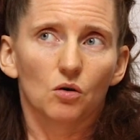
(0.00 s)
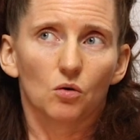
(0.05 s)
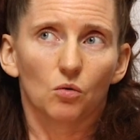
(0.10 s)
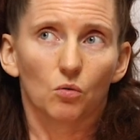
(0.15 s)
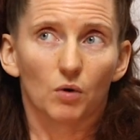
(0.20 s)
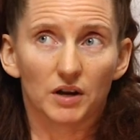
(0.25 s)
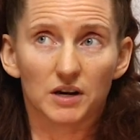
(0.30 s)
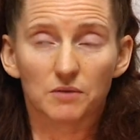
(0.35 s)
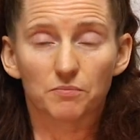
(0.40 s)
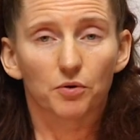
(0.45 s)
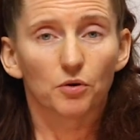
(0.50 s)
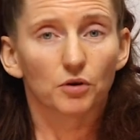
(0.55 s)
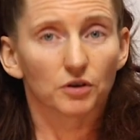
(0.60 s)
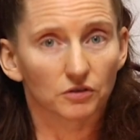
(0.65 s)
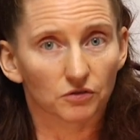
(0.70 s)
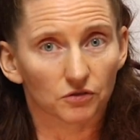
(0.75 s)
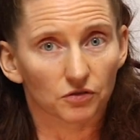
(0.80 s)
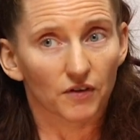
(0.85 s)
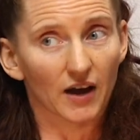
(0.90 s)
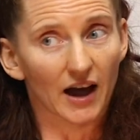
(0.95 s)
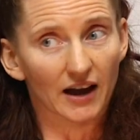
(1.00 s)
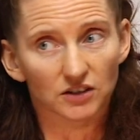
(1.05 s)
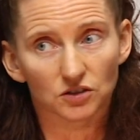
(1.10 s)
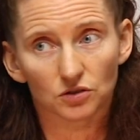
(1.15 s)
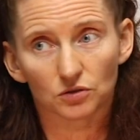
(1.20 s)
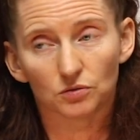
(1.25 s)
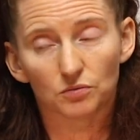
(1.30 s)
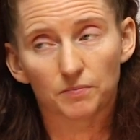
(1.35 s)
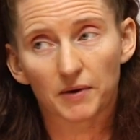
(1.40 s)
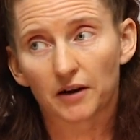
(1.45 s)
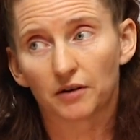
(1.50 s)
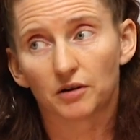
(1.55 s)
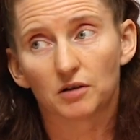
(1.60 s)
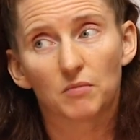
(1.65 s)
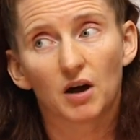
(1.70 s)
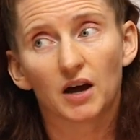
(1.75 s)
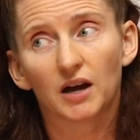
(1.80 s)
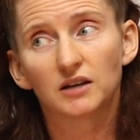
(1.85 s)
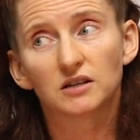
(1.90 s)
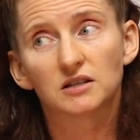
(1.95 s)
one important fact to bear in
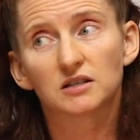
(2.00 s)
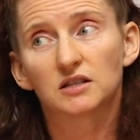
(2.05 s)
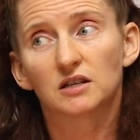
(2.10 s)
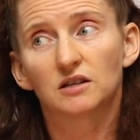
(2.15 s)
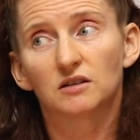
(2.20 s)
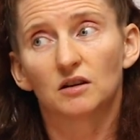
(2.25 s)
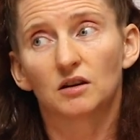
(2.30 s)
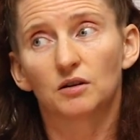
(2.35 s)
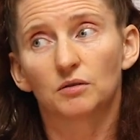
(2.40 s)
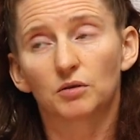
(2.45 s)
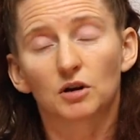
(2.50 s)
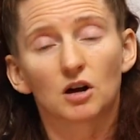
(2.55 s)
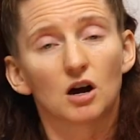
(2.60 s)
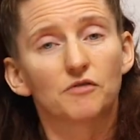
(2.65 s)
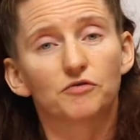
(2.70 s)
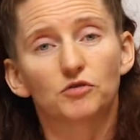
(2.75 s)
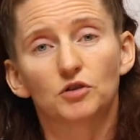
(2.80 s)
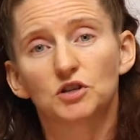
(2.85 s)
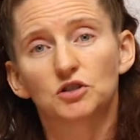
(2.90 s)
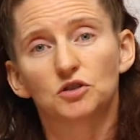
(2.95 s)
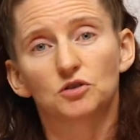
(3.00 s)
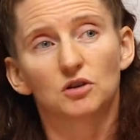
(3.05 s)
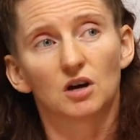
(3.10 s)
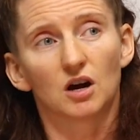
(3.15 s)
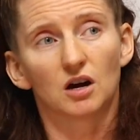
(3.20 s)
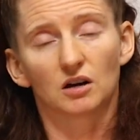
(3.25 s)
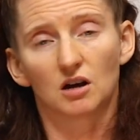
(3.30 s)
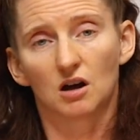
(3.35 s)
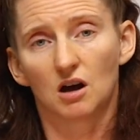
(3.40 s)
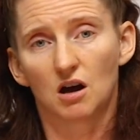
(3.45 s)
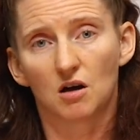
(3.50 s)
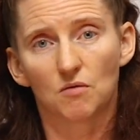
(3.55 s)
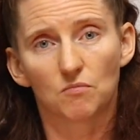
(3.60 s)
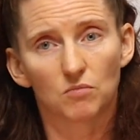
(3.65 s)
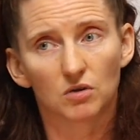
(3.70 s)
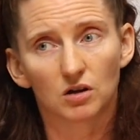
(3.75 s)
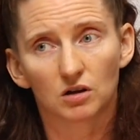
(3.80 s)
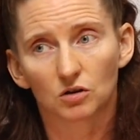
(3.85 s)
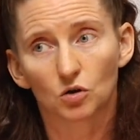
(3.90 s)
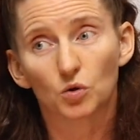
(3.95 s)
mind is that recoveries do not
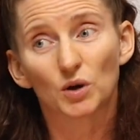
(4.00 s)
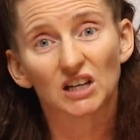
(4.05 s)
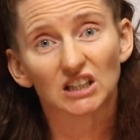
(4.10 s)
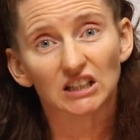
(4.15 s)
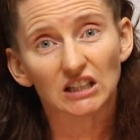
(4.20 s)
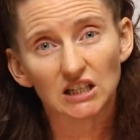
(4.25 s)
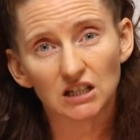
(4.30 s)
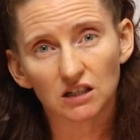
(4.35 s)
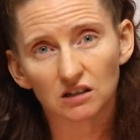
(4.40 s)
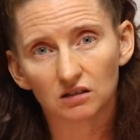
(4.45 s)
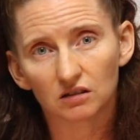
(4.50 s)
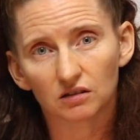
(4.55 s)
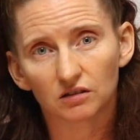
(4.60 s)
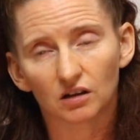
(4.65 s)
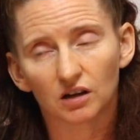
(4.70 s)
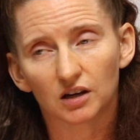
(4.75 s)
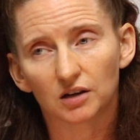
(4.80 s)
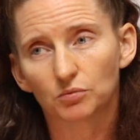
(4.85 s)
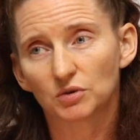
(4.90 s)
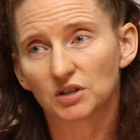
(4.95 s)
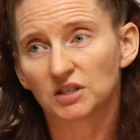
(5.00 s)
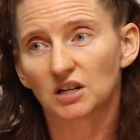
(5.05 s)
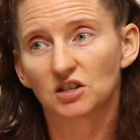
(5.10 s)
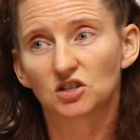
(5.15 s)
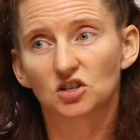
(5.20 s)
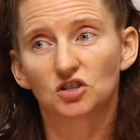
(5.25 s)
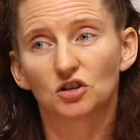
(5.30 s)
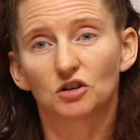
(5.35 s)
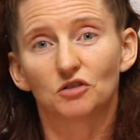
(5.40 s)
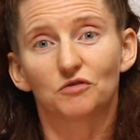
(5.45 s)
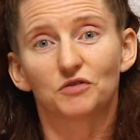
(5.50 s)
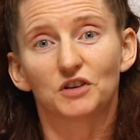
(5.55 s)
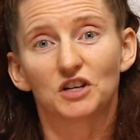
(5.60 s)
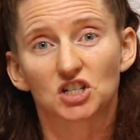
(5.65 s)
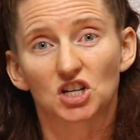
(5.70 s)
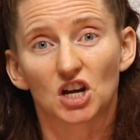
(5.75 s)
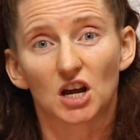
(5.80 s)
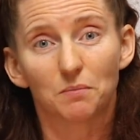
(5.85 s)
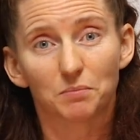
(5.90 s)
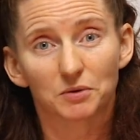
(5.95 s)
come quickly. Recessions aren't
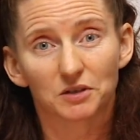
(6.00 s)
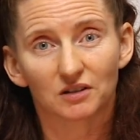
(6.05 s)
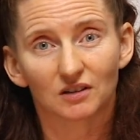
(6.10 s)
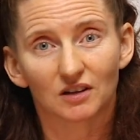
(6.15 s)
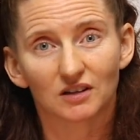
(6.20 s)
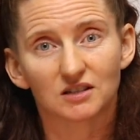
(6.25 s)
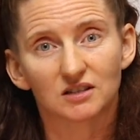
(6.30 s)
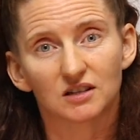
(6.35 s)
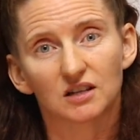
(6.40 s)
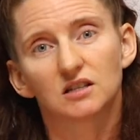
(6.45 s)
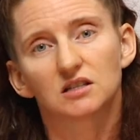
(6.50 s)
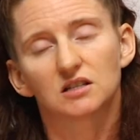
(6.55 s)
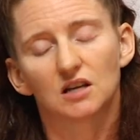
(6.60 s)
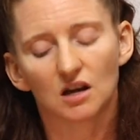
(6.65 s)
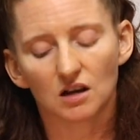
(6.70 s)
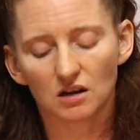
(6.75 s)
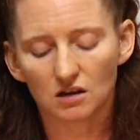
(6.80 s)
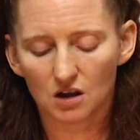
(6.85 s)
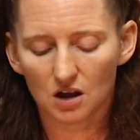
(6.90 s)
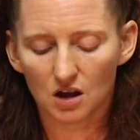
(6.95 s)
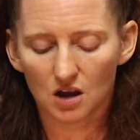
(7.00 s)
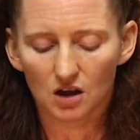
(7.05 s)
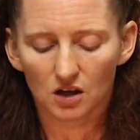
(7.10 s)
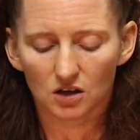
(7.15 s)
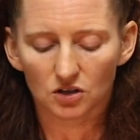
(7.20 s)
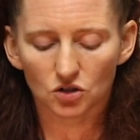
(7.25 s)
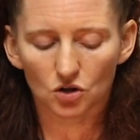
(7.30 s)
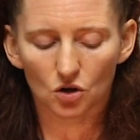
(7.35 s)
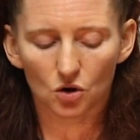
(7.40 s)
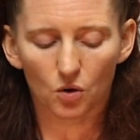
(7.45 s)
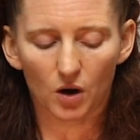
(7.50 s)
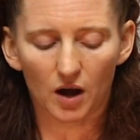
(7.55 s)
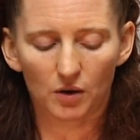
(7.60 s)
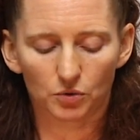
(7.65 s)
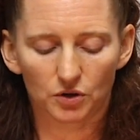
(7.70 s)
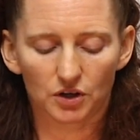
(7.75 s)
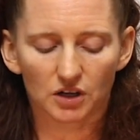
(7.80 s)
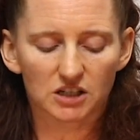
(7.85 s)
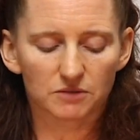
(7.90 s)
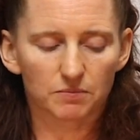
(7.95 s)
V-shaped, as they say. So I
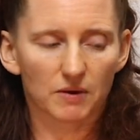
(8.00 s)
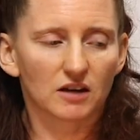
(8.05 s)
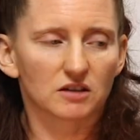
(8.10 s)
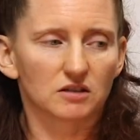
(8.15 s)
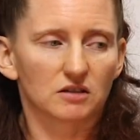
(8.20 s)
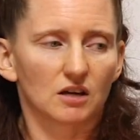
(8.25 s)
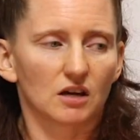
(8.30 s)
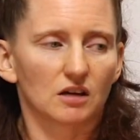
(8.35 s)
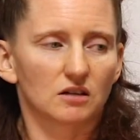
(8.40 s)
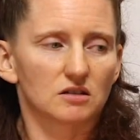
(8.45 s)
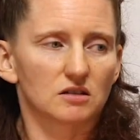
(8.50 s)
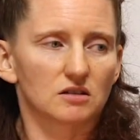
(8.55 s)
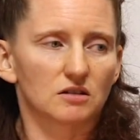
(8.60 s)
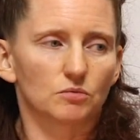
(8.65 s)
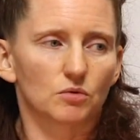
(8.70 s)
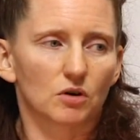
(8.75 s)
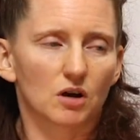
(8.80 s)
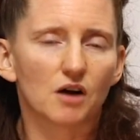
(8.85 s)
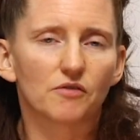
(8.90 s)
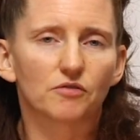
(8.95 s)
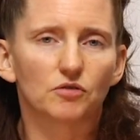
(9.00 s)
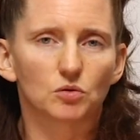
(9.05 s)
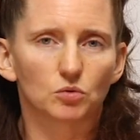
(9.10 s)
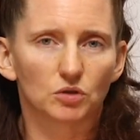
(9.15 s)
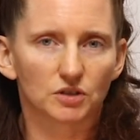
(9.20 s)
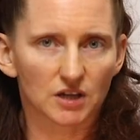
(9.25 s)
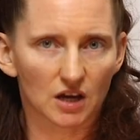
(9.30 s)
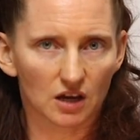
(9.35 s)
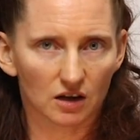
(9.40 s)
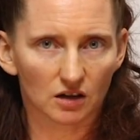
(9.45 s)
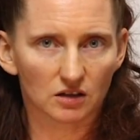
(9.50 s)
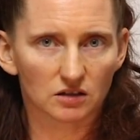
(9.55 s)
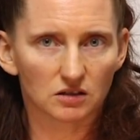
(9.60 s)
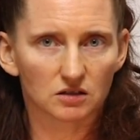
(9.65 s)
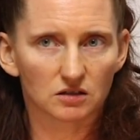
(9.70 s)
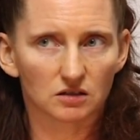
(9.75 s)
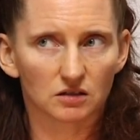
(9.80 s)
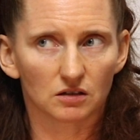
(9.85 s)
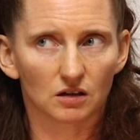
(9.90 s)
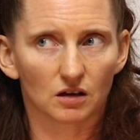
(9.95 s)
would expect that the recovery will take
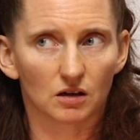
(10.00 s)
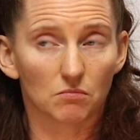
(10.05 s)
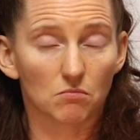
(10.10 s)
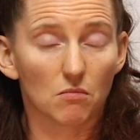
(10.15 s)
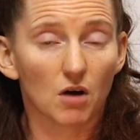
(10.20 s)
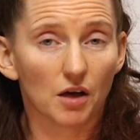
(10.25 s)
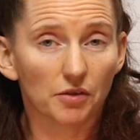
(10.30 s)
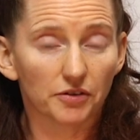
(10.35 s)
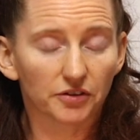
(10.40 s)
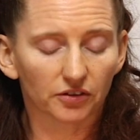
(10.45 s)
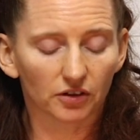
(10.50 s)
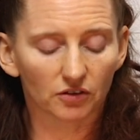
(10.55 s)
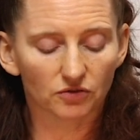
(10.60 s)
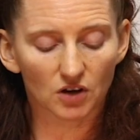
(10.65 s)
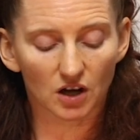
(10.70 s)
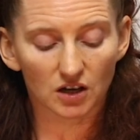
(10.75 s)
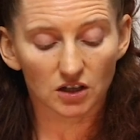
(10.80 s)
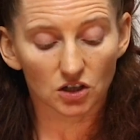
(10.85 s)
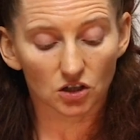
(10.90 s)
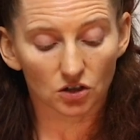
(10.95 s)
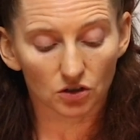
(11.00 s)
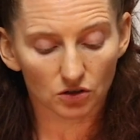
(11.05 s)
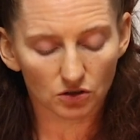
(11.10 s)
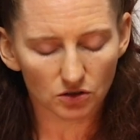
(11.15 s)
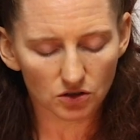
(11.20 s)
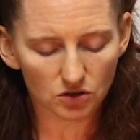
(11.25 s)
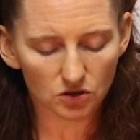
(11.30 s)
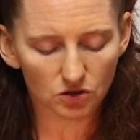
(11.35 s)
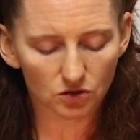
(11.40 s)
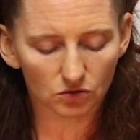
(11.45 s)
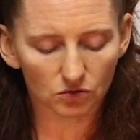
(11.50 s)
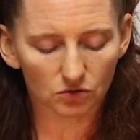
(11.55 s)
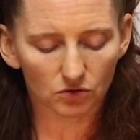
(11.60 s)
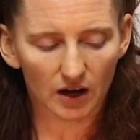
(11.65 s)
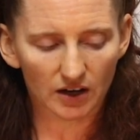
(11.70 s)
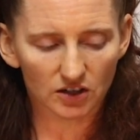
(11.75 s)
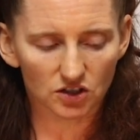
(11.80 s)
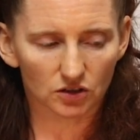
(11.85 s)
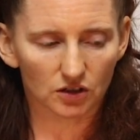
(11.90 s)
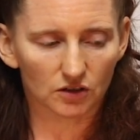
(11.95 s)
us months, if not years, to
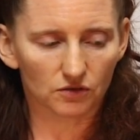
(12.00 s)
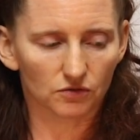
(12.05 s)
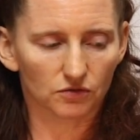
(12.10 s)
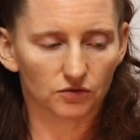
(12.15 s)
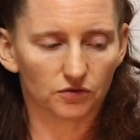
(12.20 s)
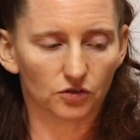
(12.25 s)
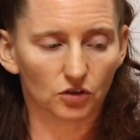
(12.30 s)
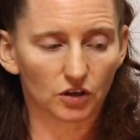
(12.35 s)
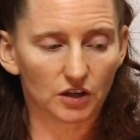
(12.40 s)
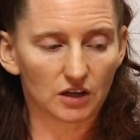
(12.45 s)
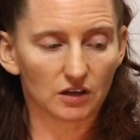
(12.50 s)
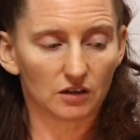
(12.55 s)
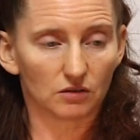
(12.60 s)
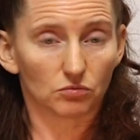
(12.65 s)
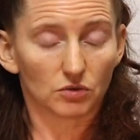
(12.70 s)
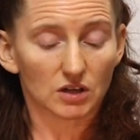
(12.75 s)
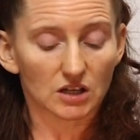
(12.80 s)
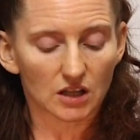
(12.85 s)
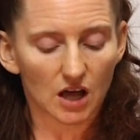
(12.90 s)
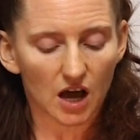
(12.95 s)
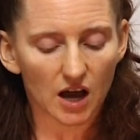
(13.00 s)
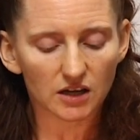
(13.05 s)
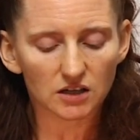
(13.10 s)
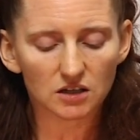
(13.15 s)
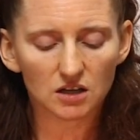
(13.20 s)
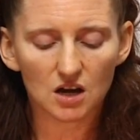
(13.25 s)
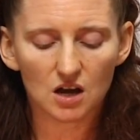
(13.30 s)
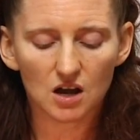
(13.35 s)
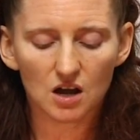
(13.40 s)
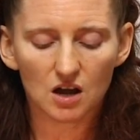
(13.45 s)
actually fully realize,